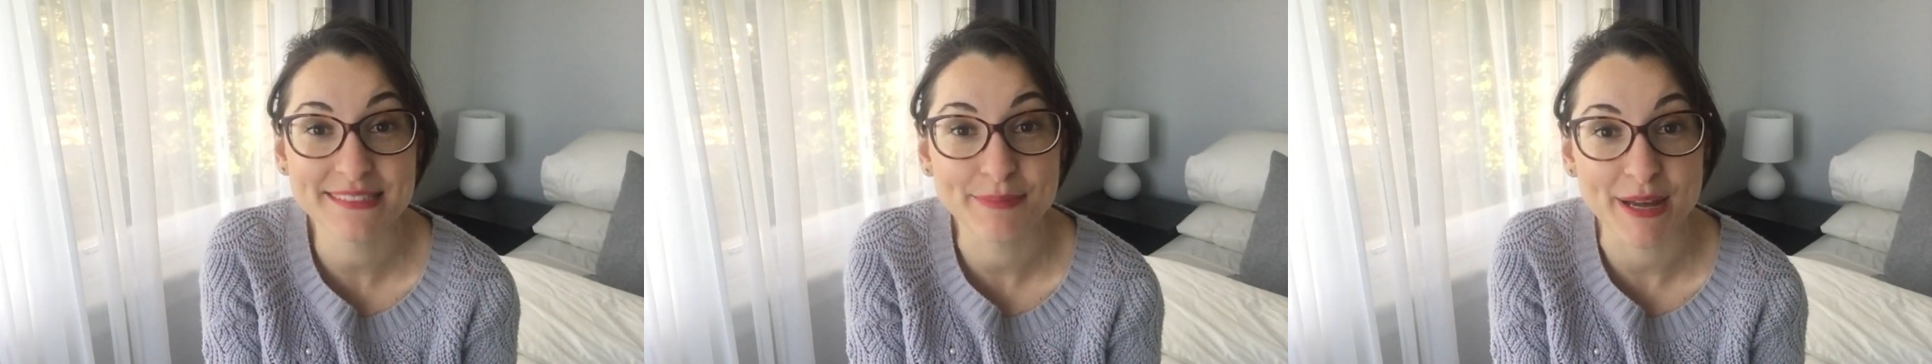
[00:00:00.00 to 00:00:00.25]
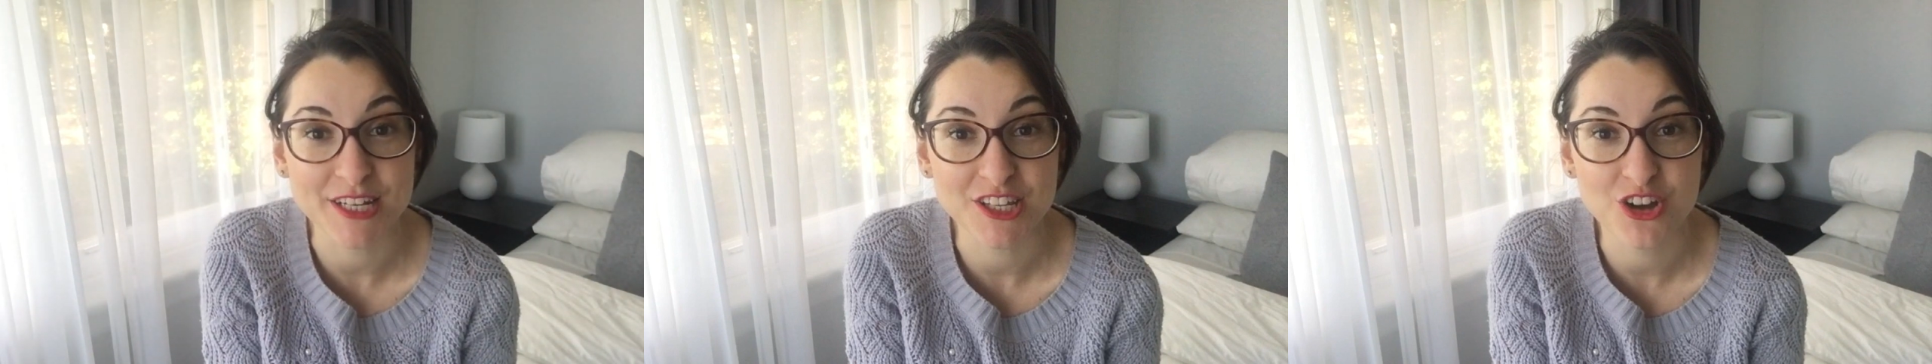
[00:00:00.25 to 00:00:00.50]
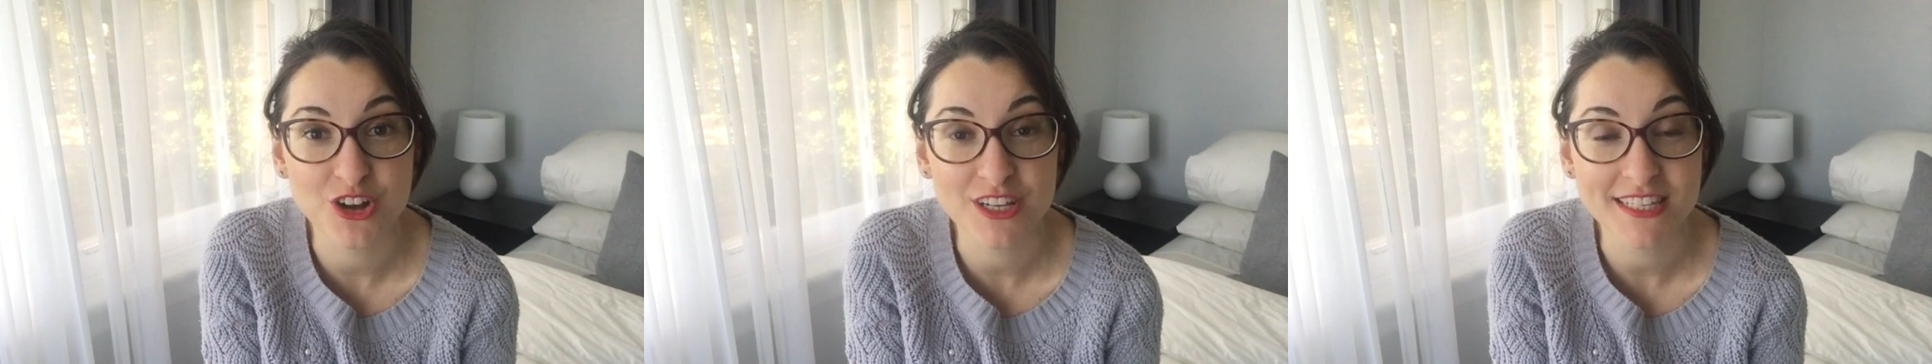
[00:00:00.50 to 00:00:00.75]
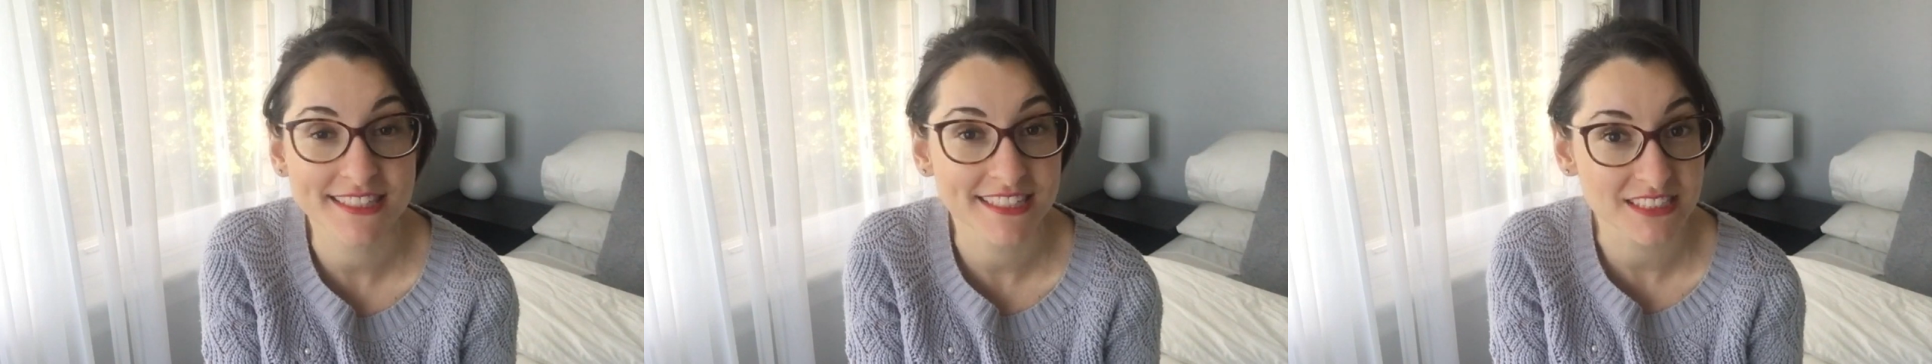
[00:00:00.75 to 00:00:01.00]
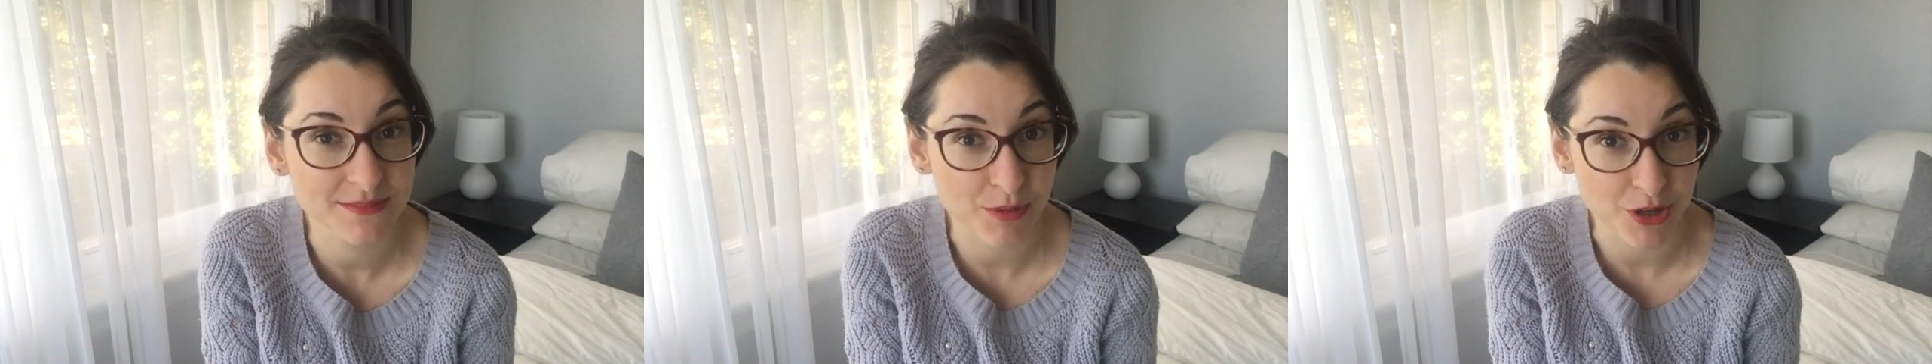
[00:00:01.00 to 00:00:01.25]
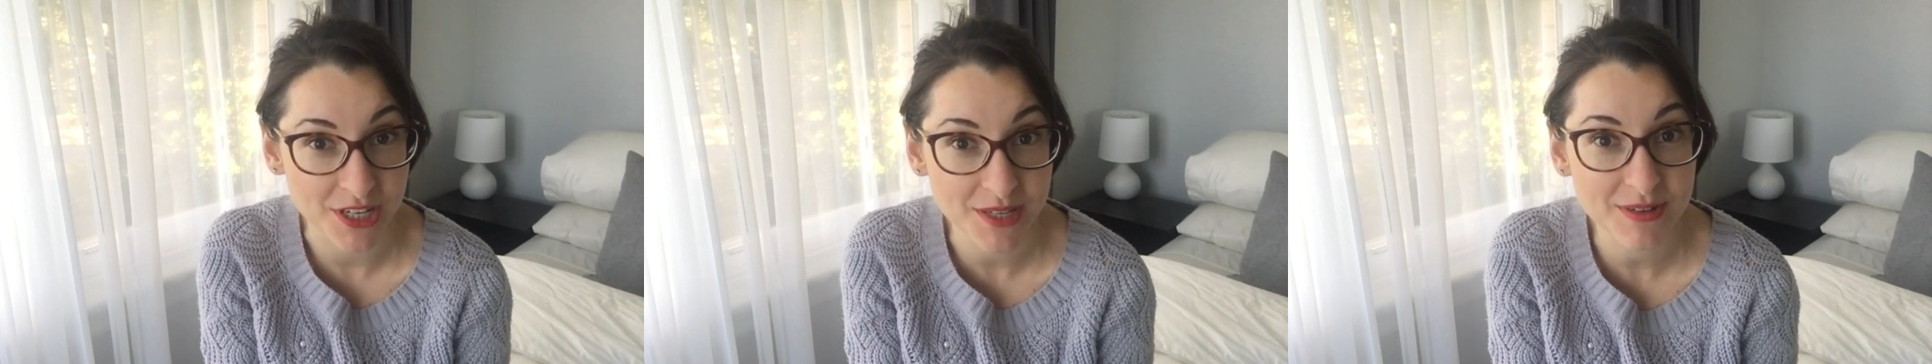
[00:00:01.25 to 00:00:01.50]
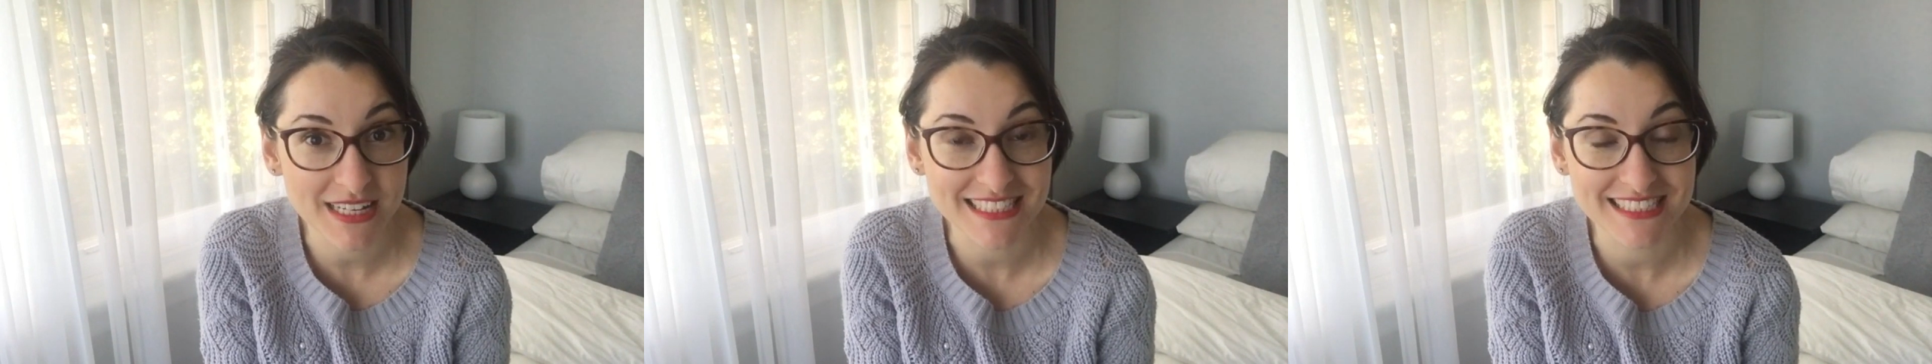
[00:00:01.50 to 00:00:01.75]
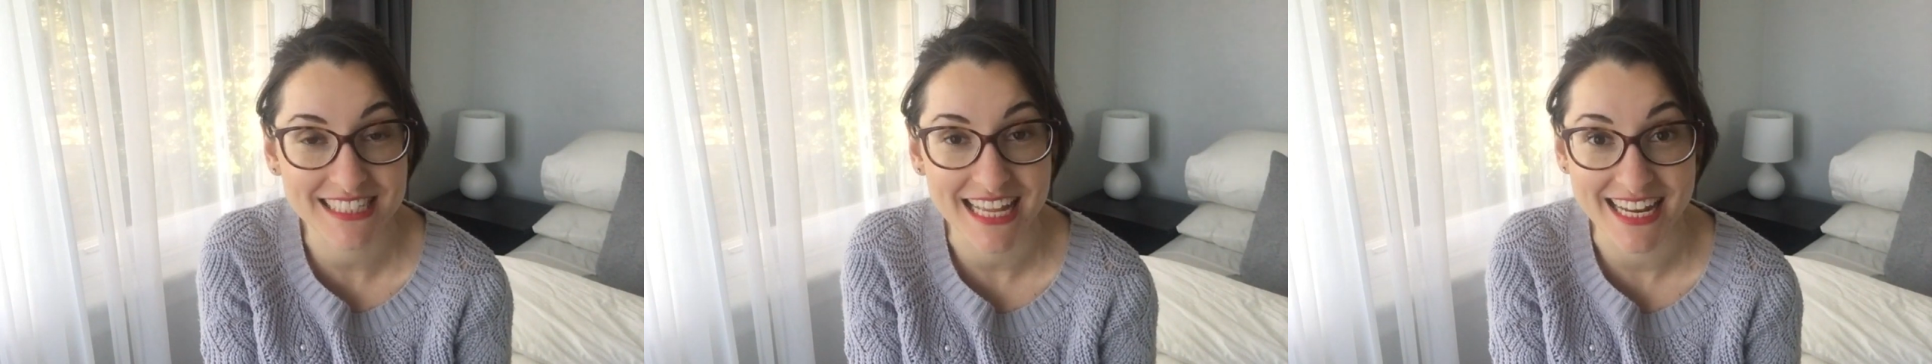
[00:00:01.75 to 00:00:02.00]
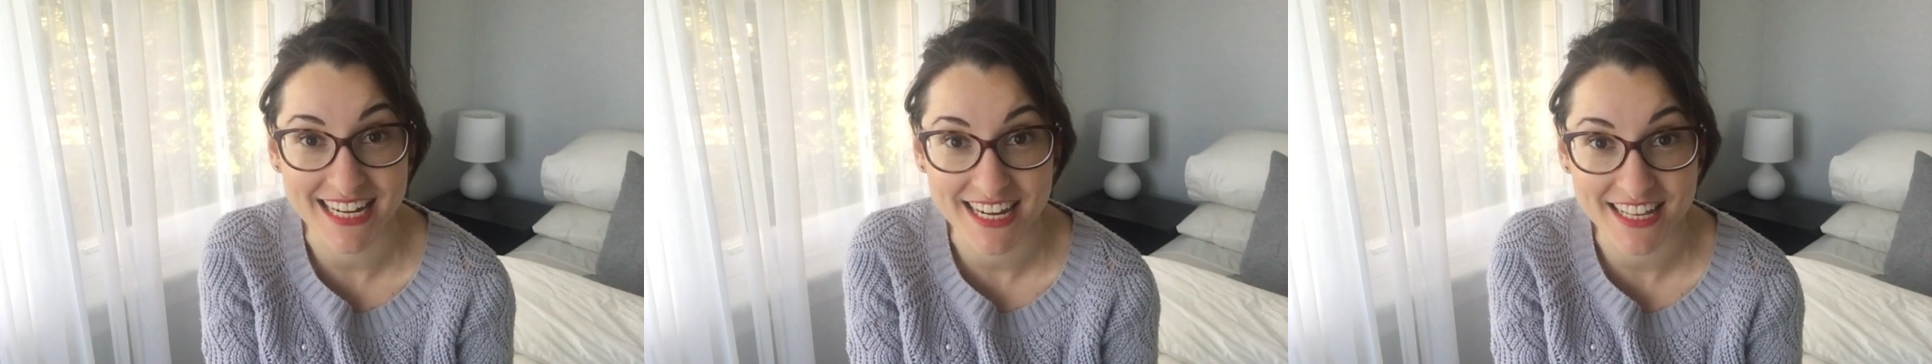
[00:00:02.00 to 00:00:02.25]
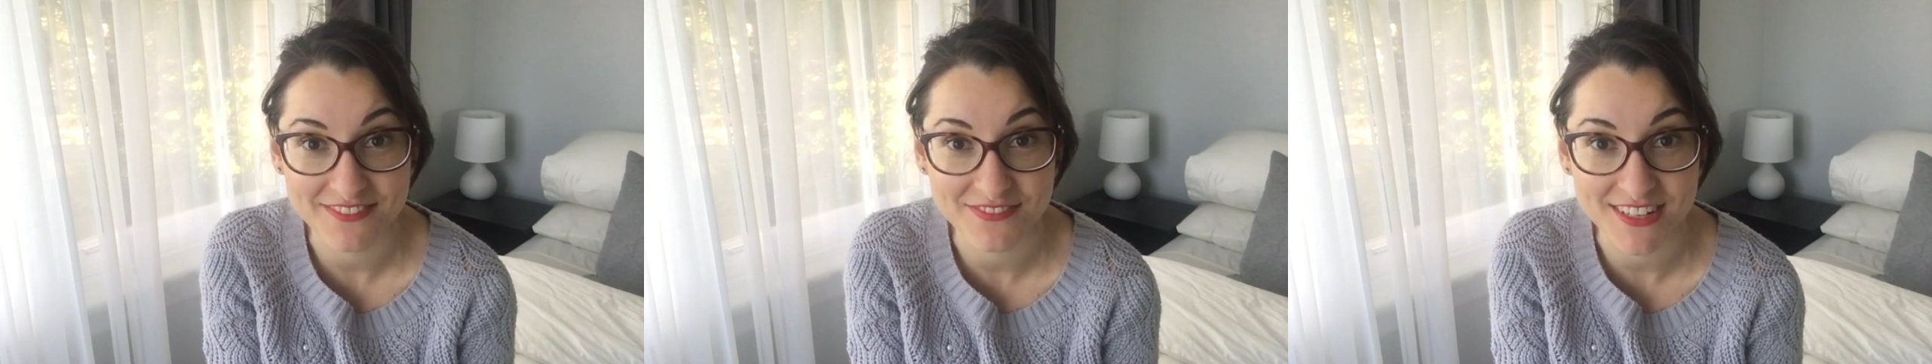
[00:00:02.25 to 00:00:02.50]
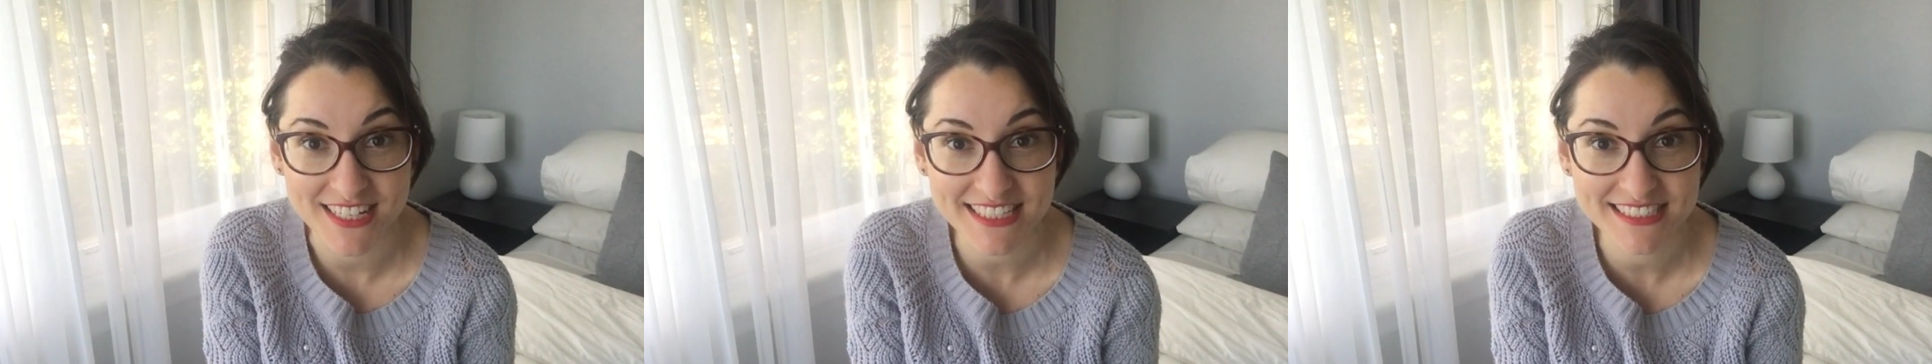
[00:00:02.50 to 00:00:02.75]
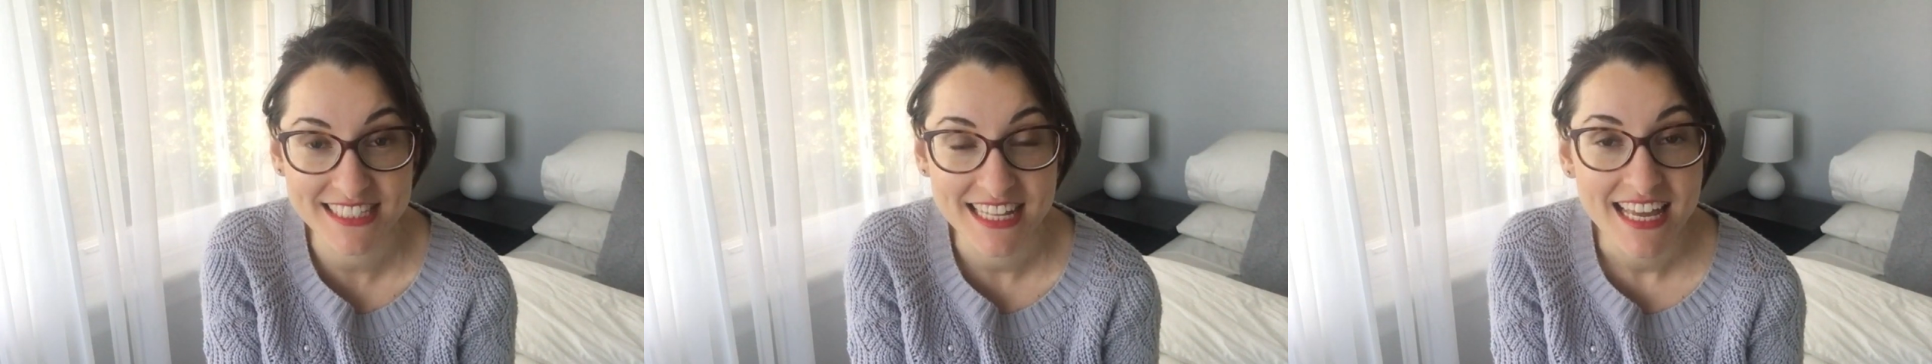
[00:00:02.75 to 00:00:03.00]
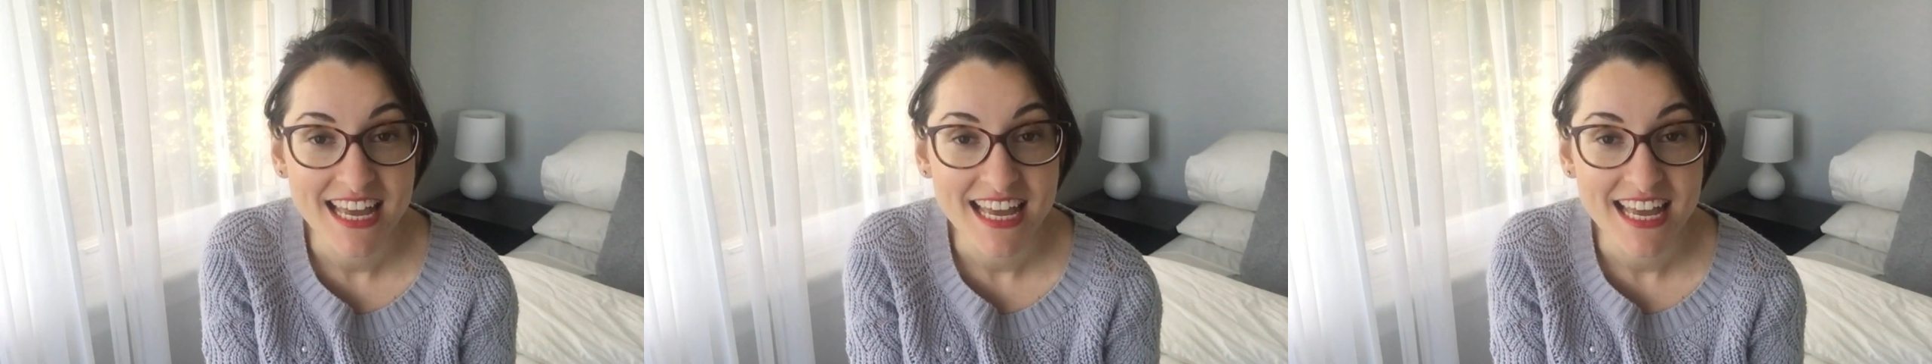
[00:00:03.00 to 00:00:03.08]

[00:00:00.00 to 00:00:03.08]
español disponibles en Netflix